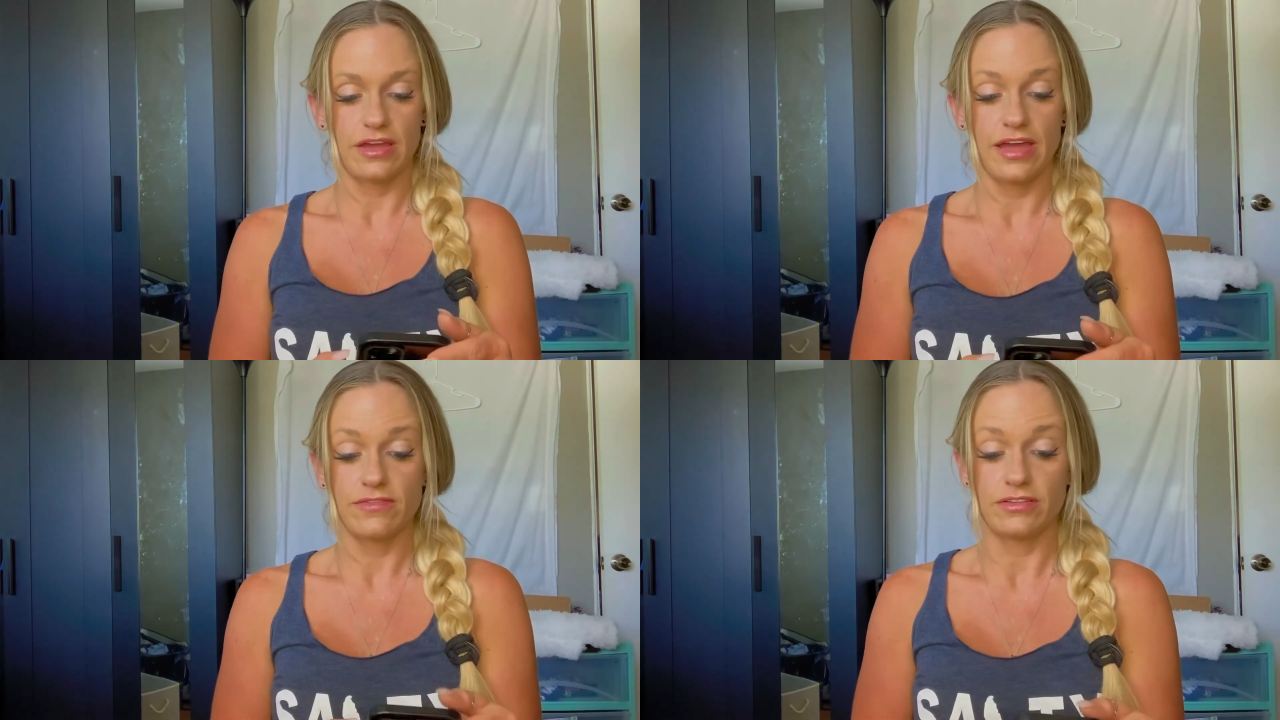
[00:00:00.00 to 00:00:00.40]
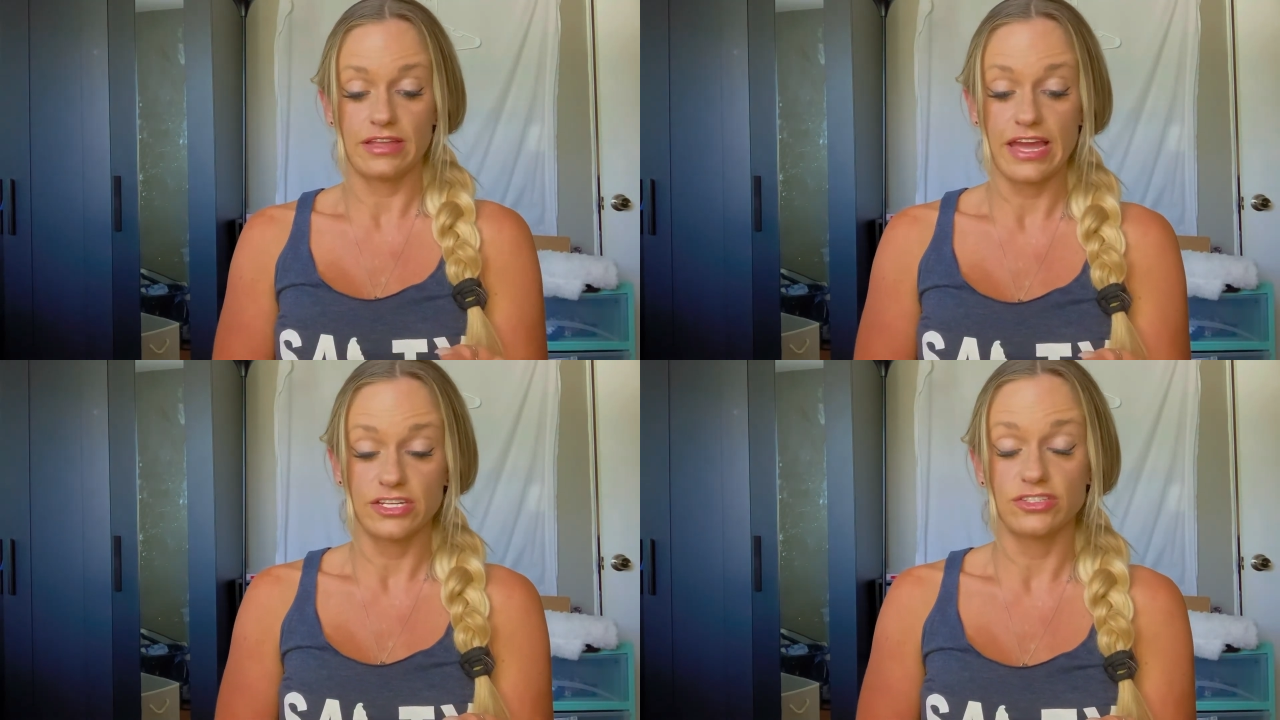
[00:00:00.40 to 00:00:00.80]
I haven't
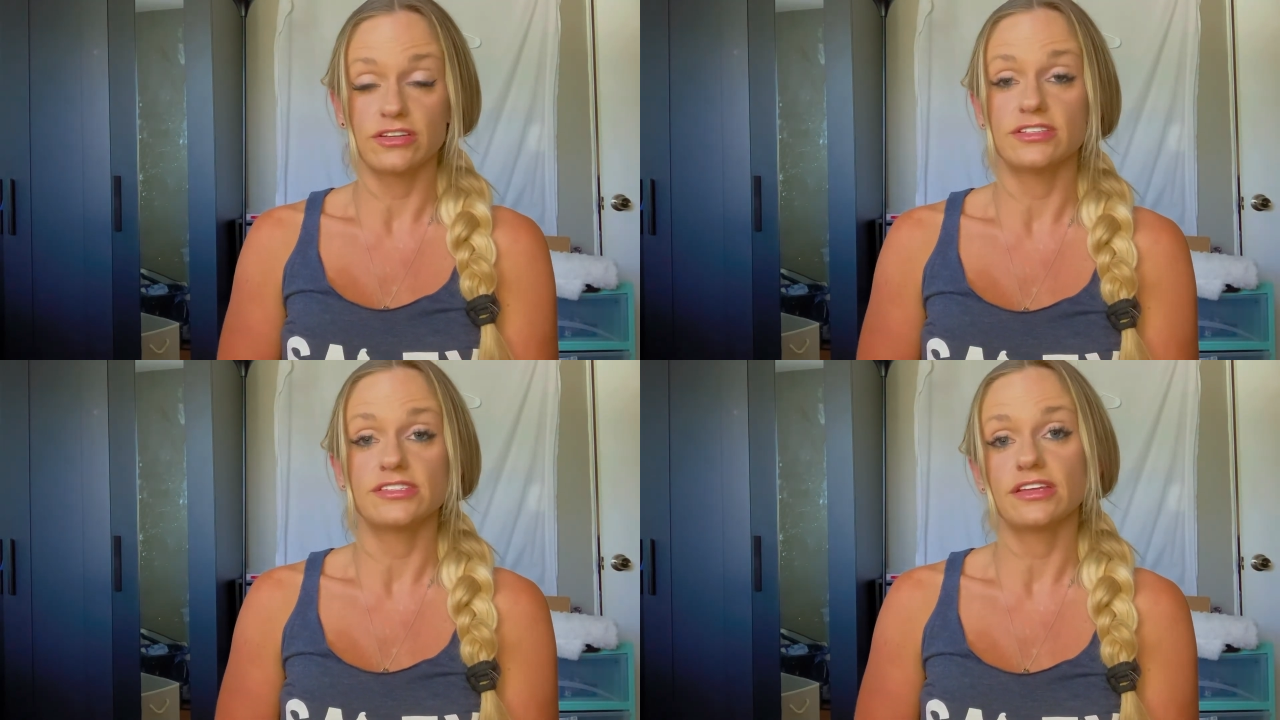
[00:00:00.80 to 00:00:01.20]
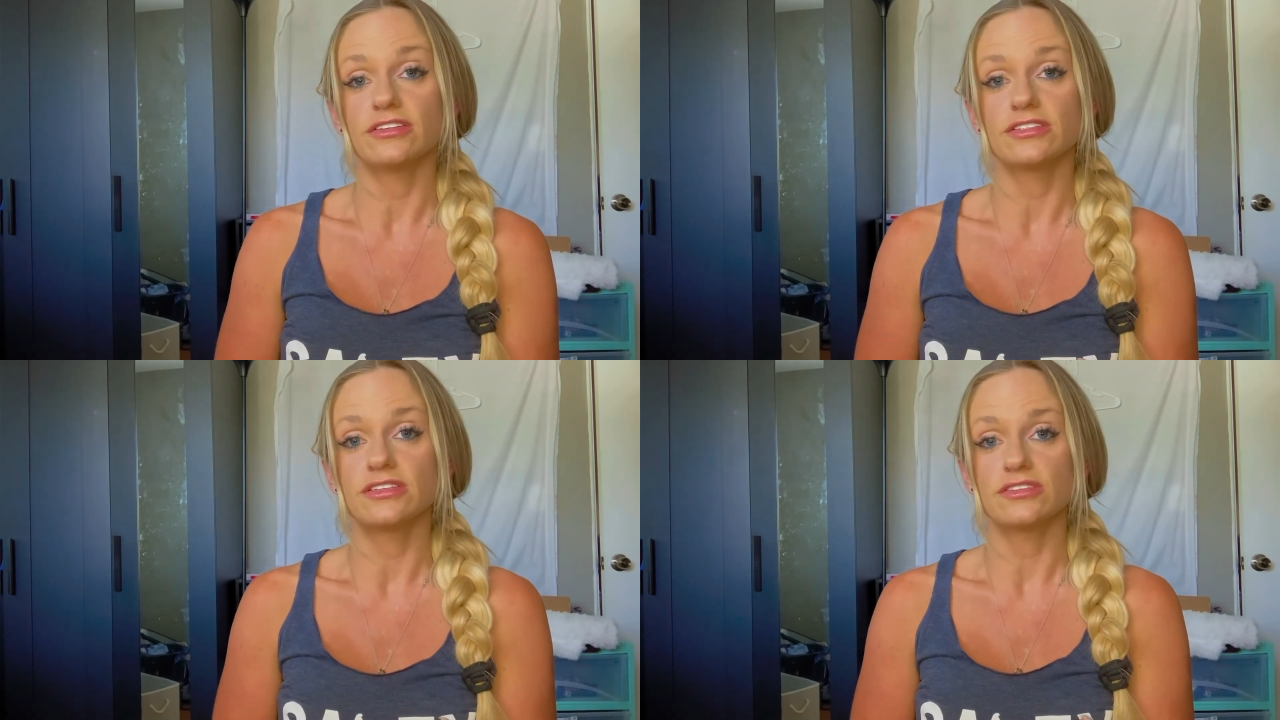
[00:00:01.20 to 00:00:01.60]
had a ton of
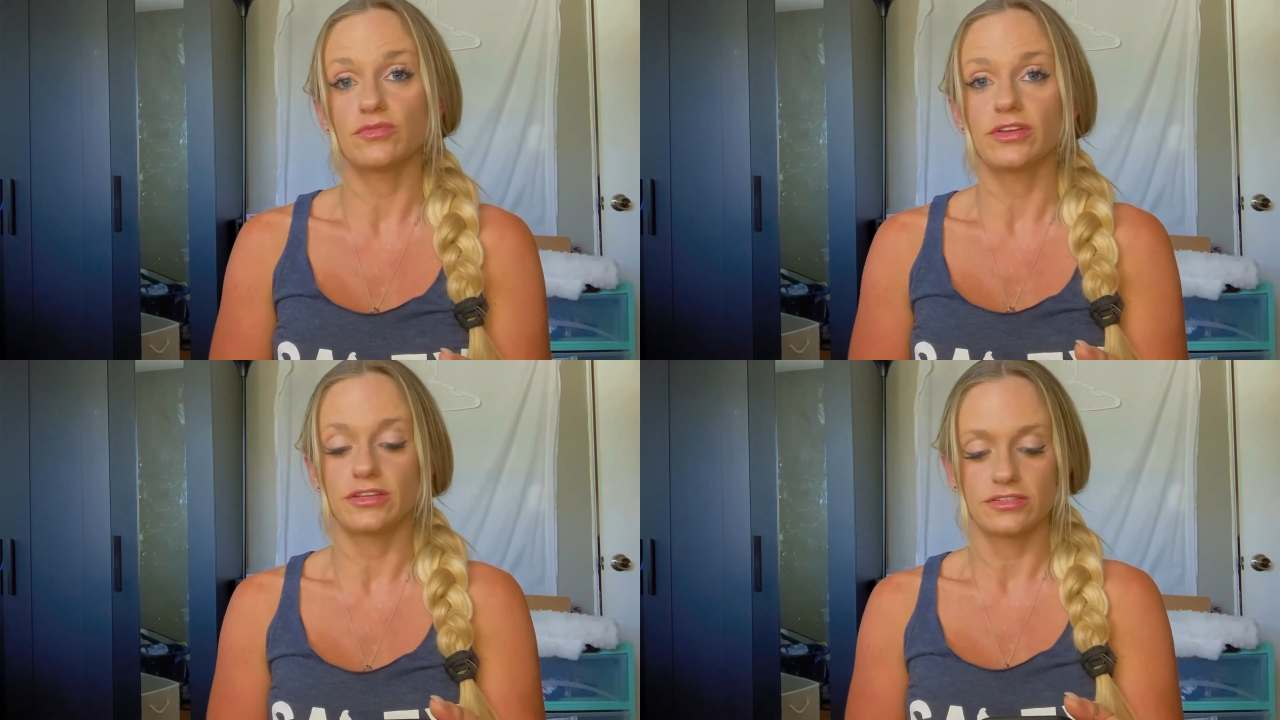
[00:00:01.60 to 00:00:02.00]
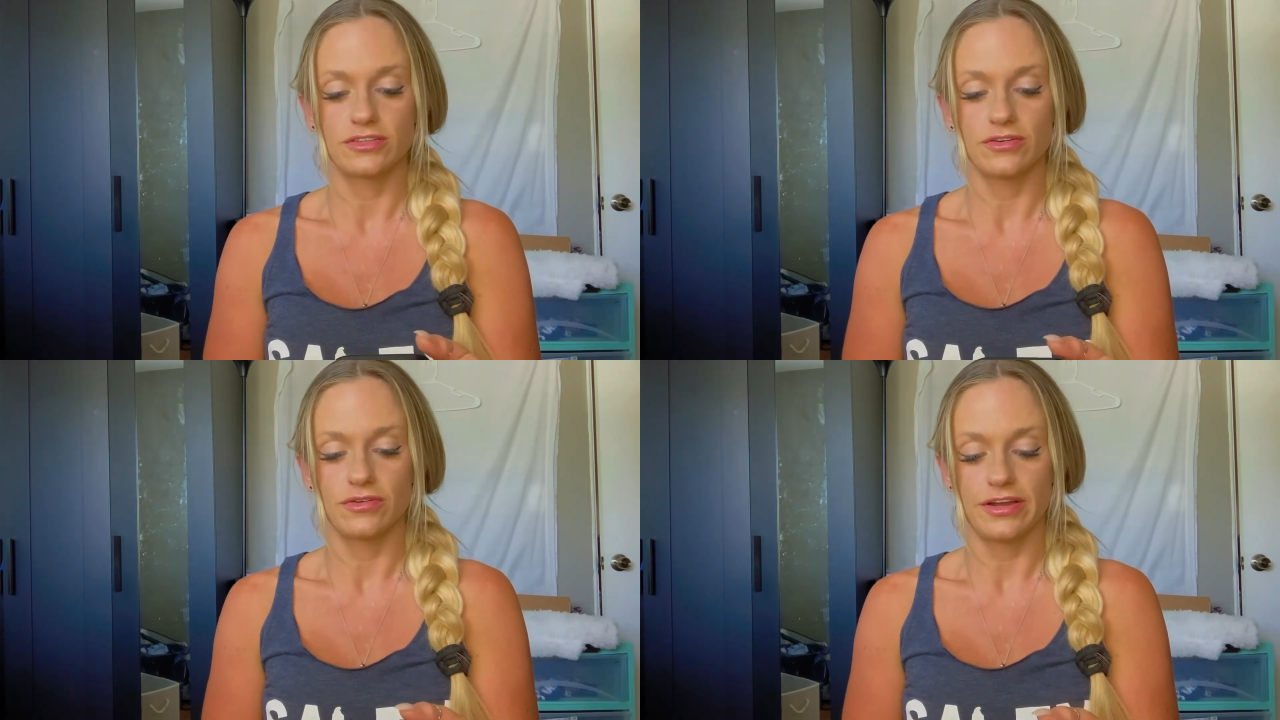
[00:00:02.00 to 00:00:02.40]
sales this week.
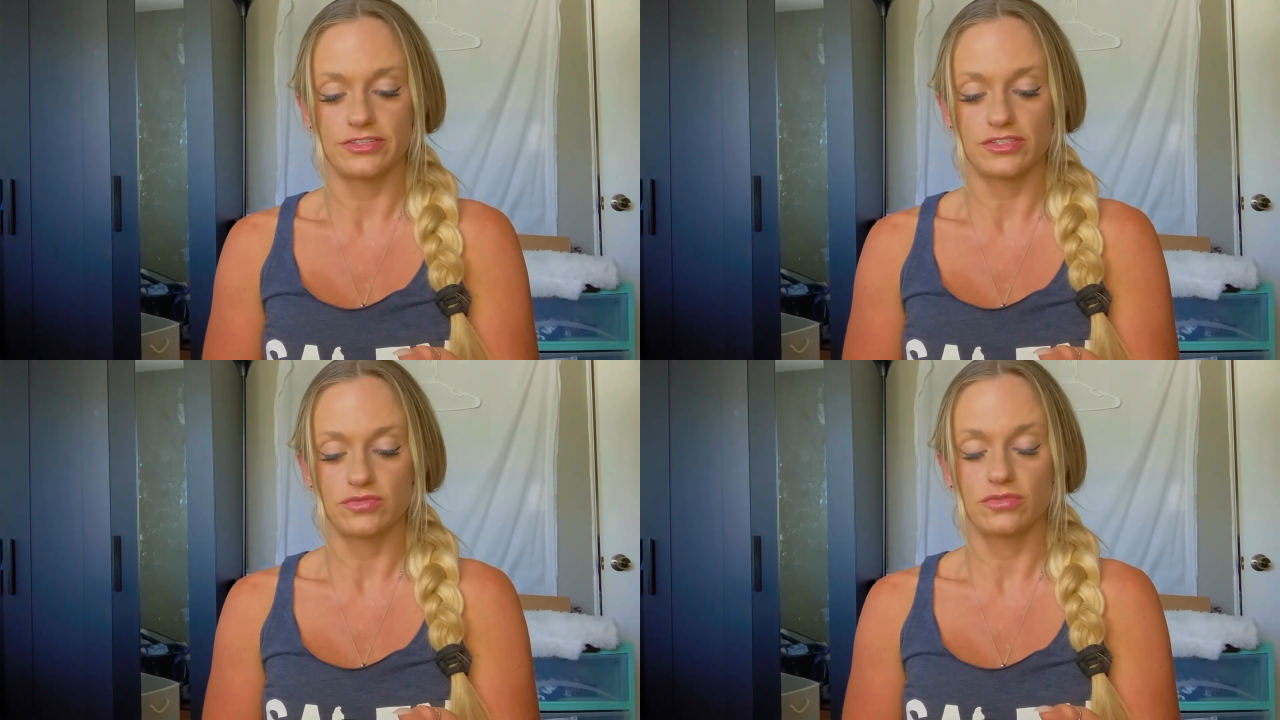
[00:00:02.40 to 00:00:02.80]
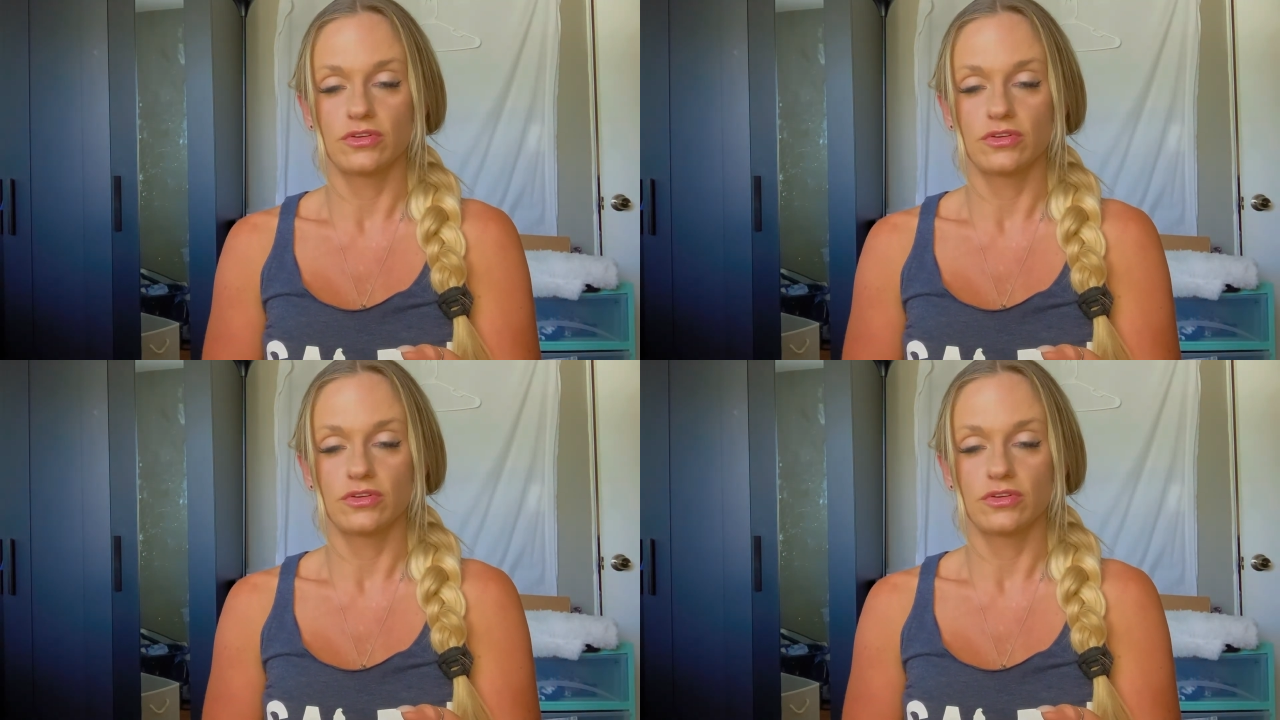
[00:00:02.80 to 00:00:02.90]
So I just